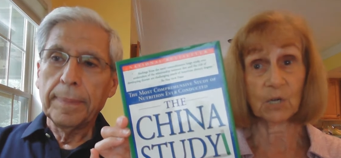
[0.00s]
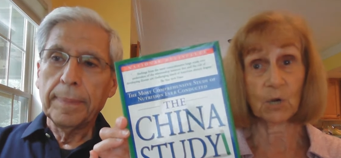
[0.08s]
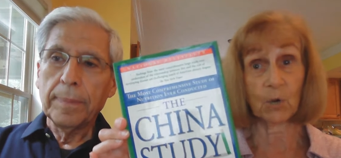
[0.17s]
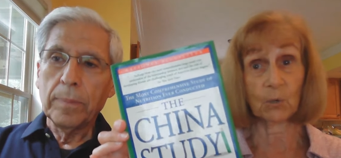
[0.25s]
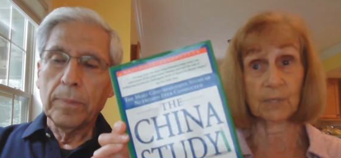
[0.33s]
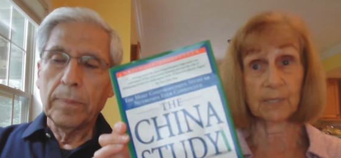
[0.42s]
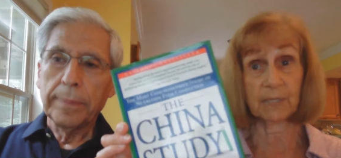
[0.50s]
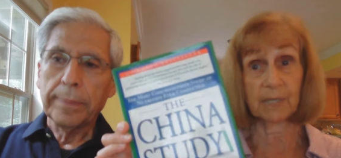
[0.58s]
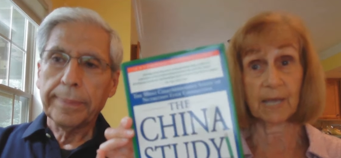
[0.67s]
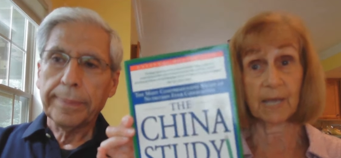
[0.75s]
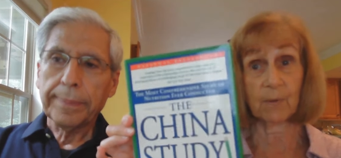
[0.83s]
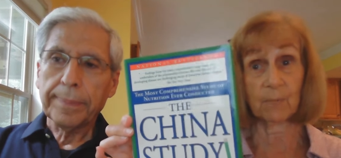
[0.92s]
Speaker 1: Colin
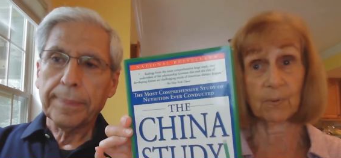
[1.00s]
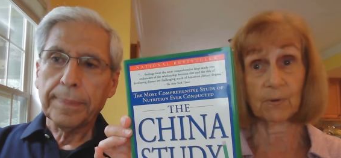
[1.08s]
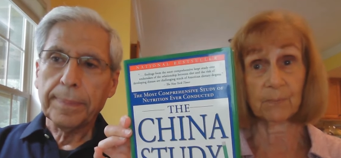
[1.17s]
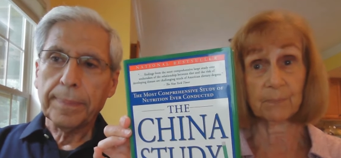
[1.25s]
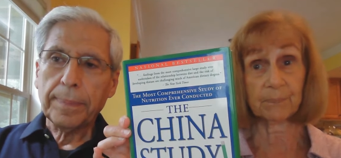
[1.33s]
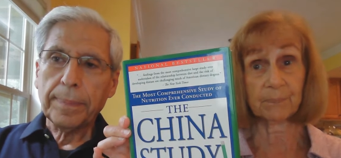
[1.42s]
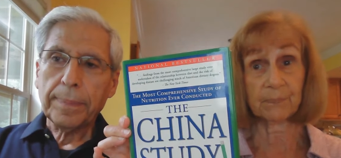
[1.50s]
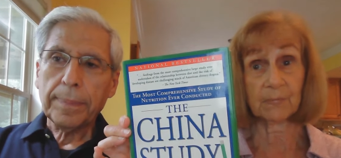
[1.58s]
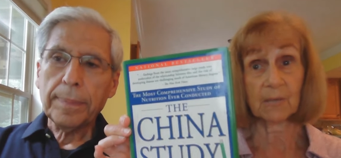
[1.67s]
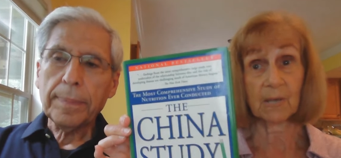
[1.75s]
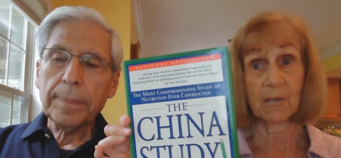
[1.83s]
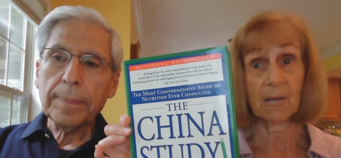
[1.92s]
Campbell.
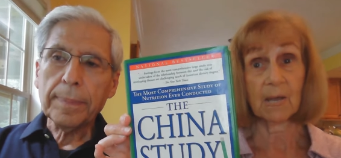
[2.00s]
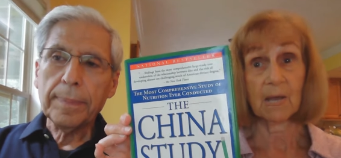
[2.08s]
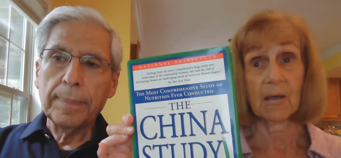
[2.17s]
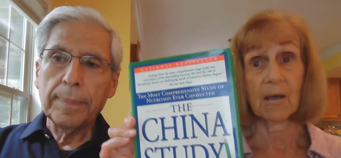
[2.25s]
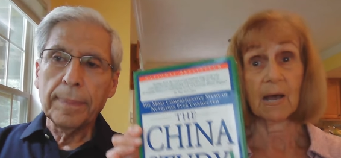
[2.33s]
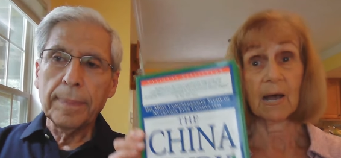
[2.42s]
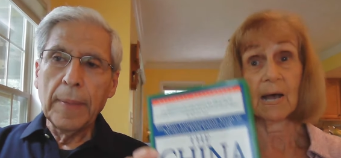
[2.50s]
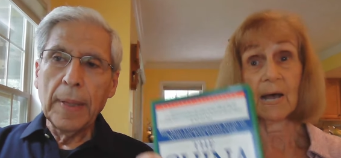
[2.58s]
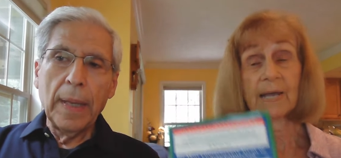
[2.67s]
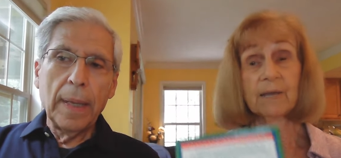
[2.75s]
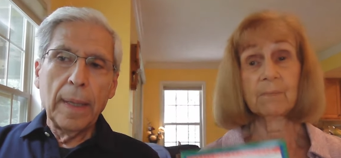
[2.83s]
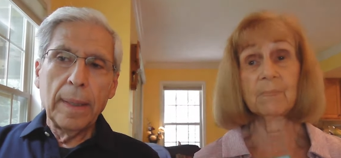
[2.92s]

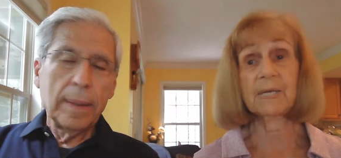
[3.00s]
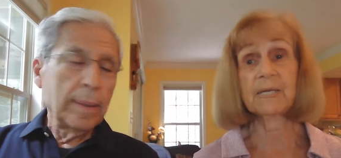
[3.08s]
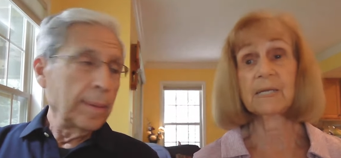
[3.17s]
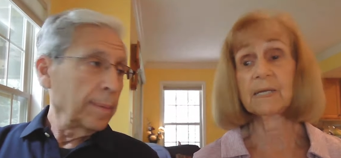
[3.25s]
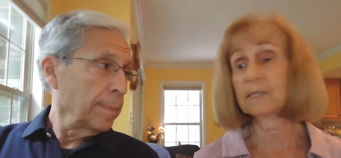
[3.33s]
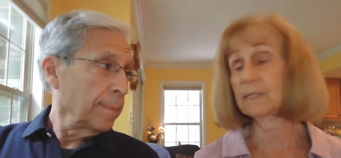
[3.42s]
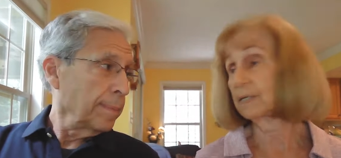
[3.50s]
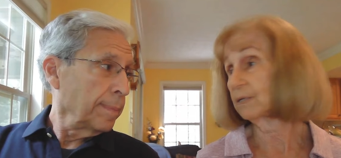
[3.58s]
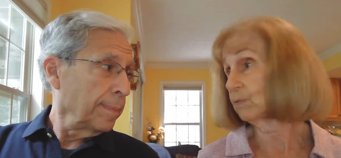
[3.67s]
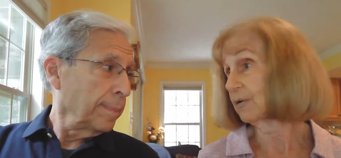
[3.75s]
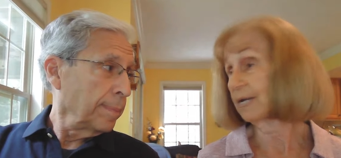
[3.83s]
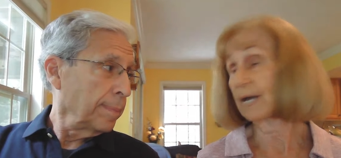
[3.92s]
I immediately
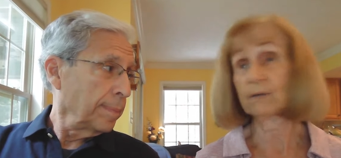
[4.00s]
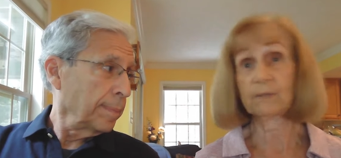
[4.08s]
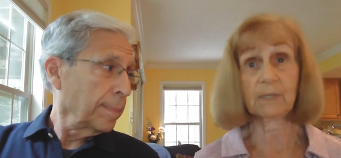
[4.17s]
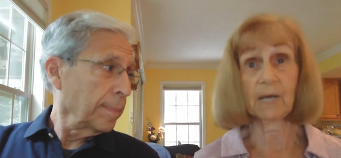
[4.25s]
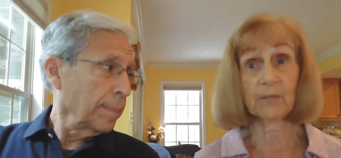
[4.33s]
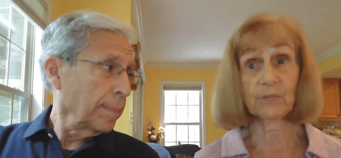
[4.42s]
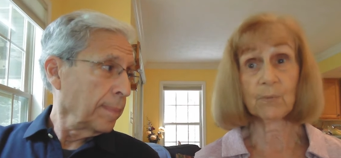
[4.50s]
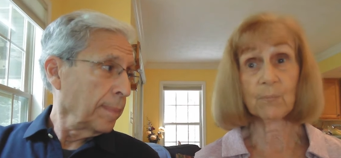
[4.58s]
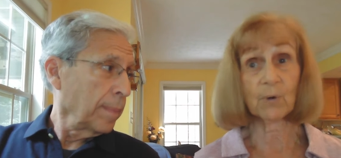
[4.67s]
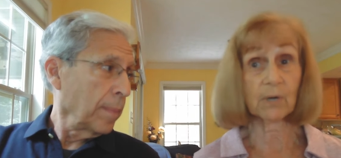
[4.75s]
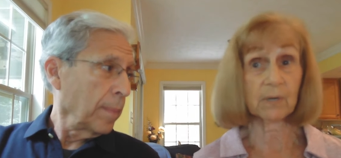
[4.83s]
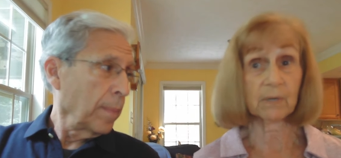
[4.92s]
went out and got the
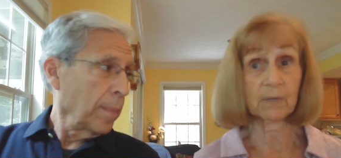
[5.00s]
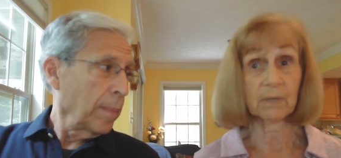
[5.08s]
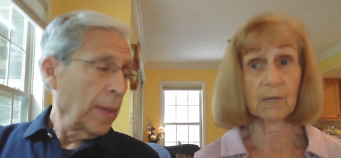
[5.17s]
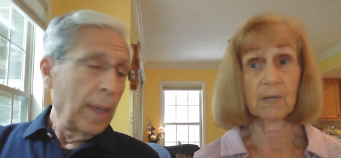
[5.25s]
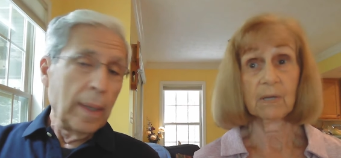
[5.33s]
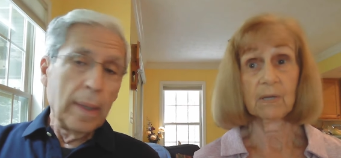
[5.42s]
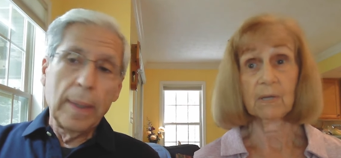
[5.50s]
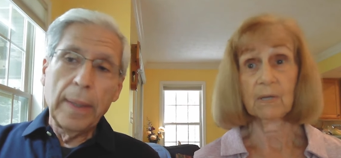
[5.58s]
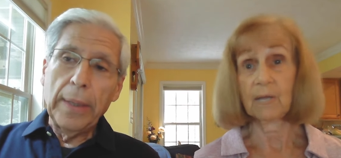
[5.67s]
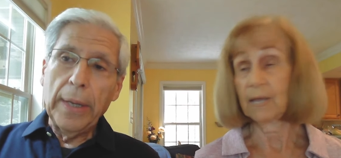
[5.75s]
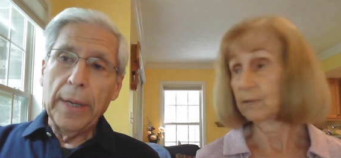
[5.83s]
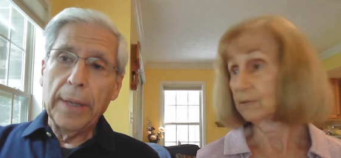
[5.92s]
book.
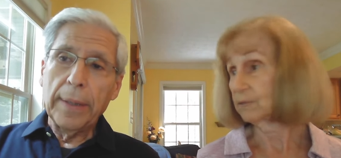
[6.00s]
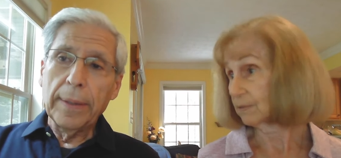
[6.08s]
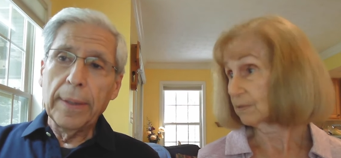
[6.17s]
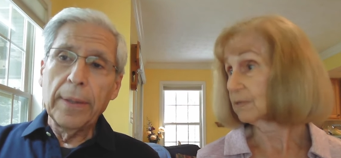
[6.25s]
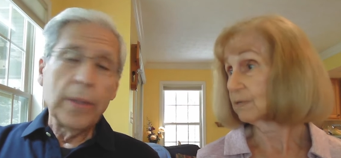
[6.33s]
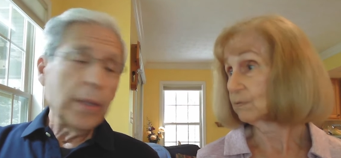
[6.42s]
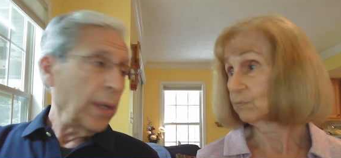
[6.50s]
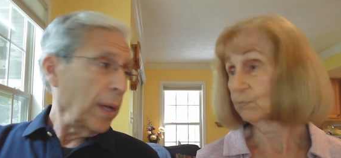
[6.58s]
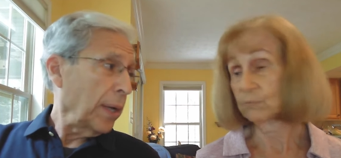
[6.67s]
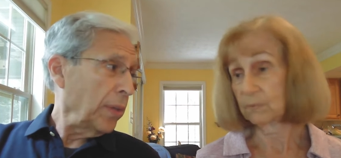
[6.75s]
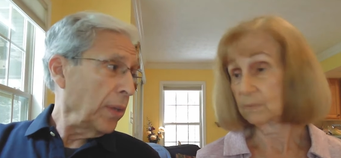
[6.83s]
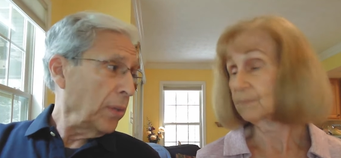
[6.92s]
Speaker 2: Yeah,
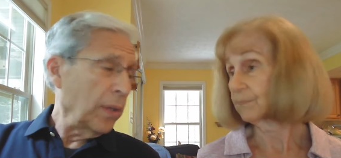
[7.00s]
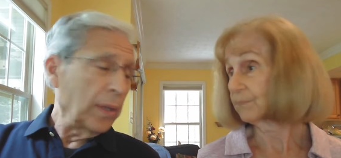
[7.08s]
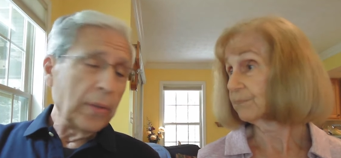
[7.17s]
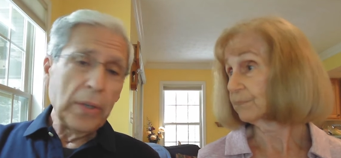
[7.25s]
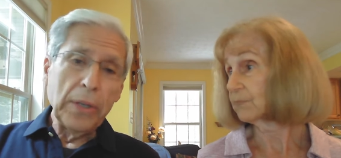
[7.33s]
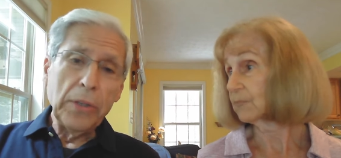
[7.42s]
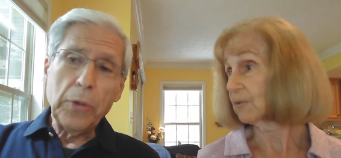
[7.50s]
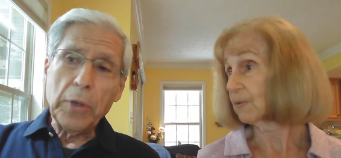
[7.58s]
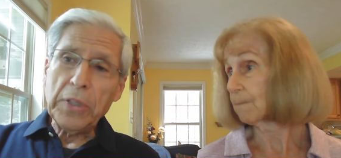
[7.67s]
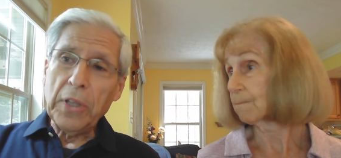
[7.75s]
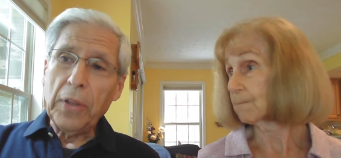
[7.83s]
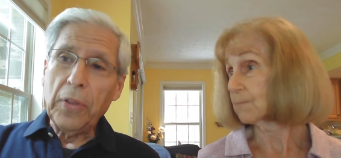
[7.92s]
I think the
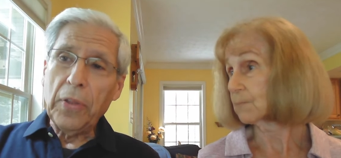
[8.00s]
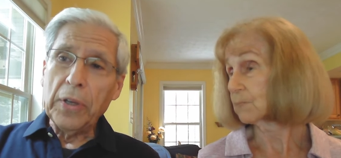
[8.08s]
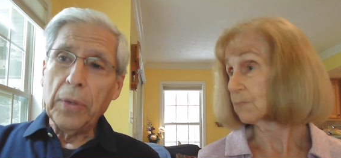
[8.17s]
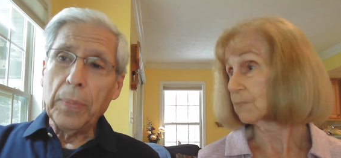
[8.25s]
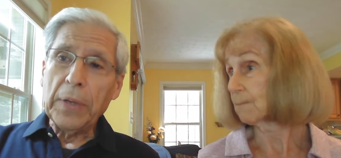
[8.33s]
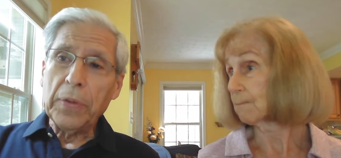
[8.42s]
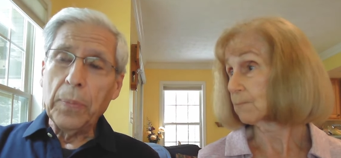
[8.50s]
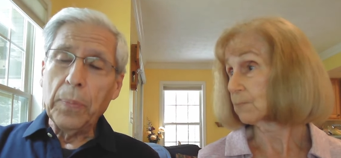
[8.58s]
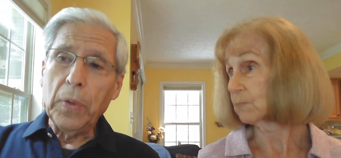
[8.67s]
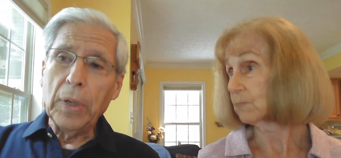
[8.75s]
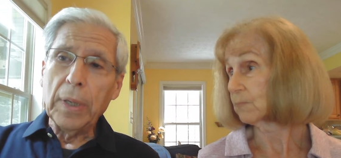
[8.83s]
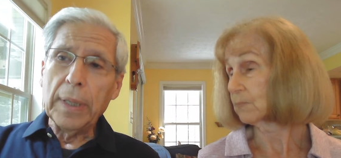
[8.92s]
interesting thing about the
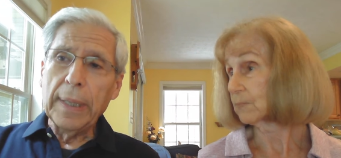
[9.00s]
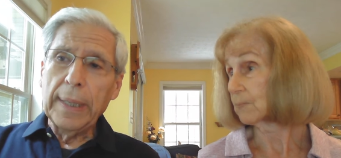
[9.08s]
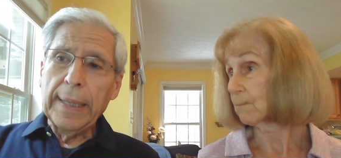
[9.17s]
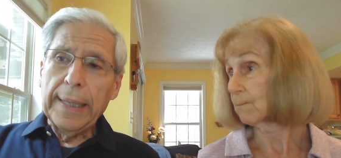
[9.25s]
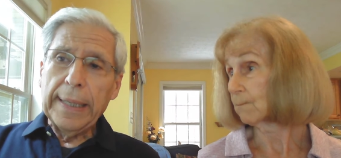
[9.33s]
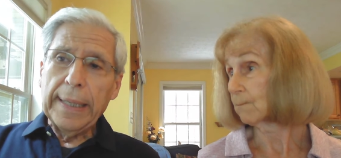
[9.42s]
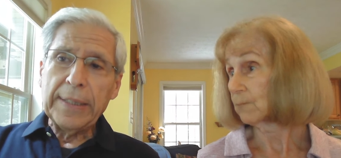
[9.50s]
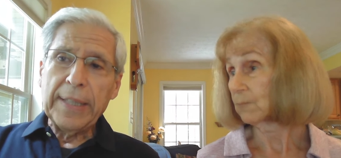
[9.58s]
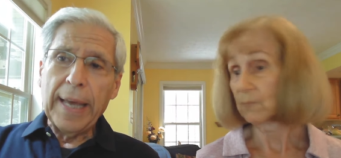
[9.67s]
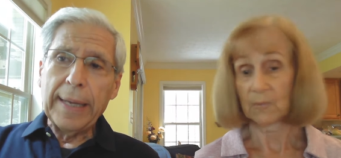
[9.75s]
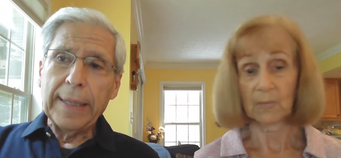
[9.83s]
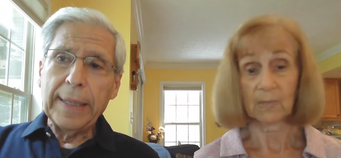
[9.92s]
book is
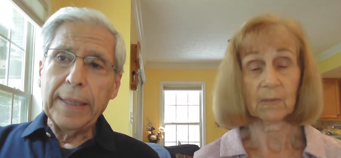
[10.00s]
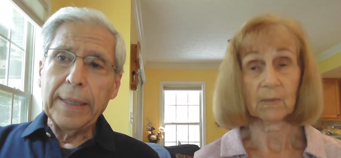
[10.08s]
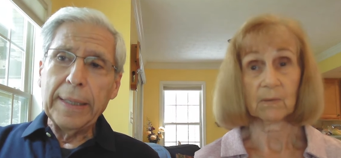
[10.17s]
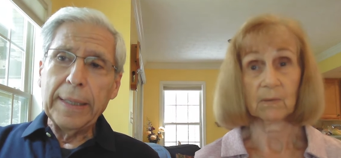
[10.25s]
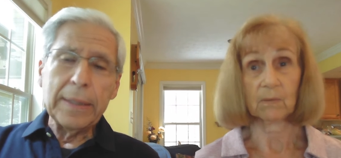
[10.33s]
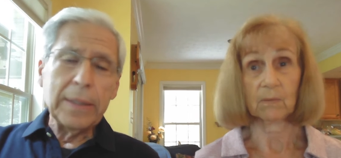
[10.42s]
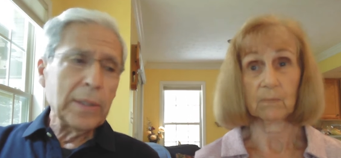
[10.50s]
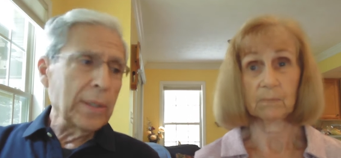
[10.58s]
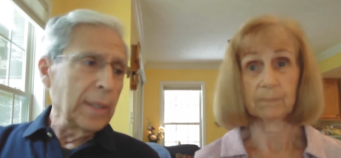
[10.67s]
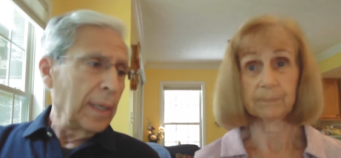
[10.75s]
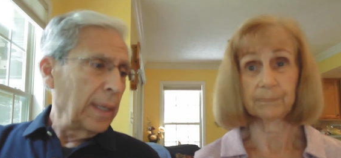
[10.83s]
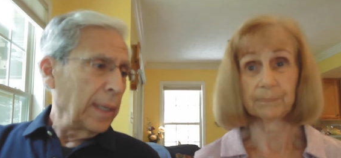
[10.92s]
that it is
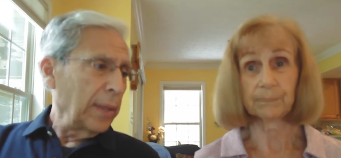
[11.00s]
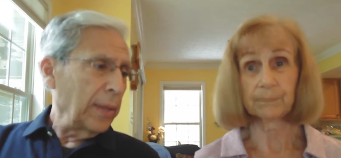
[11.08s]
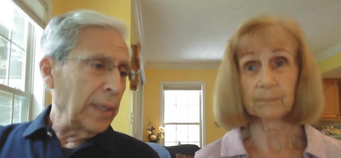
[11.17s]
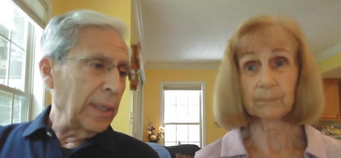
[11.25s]
the